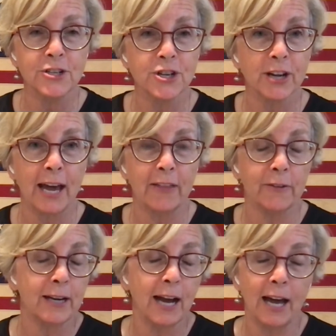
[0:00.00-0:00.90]
signature
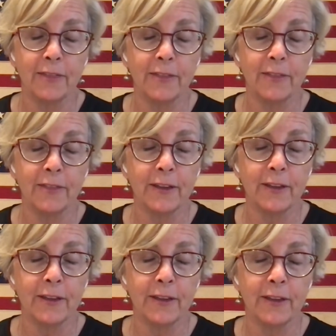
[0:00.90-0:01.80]
gathering. I think
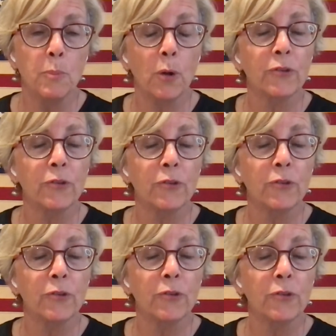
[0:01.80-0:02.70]
they
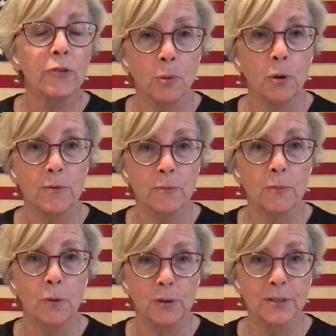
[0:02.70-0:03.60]
both serve really
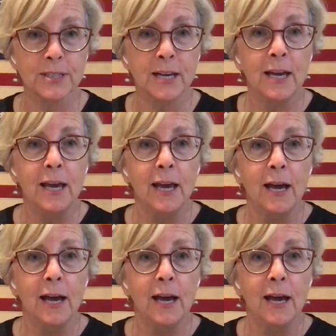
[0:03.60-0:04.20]
important roles.